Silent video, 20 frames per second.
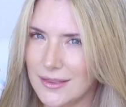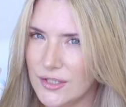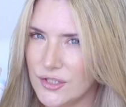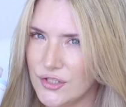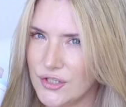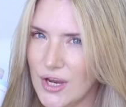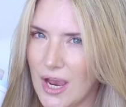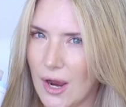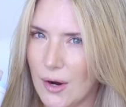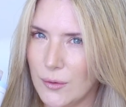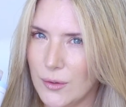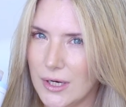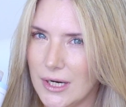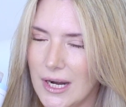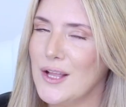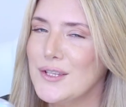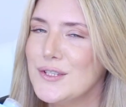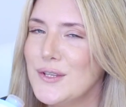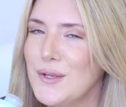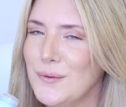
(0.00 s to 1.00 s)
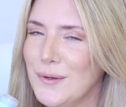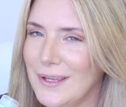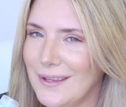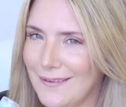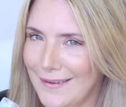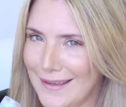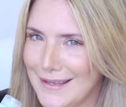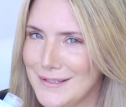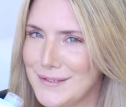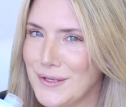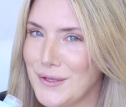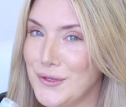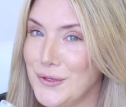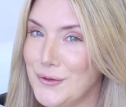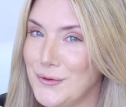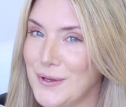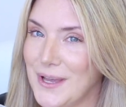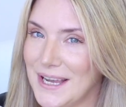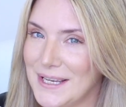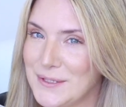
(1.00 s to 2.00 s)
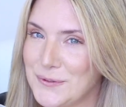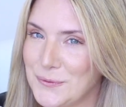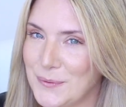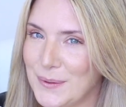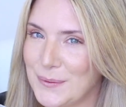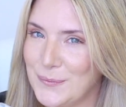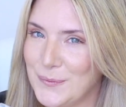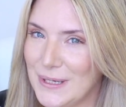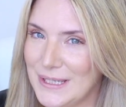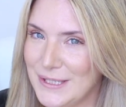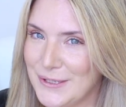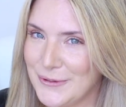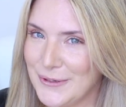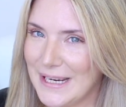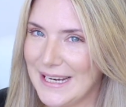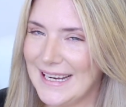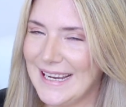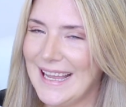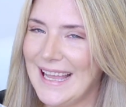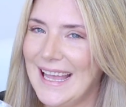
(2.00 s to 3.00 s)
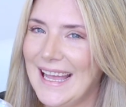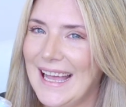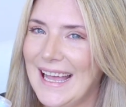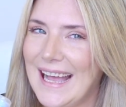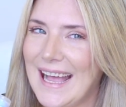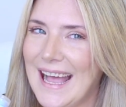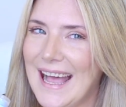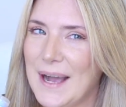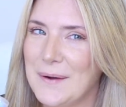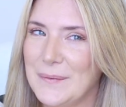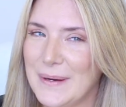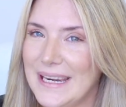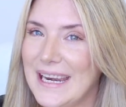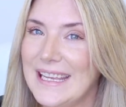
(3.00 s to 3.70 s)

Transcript: the shower. Also, in case you guys were wondering, when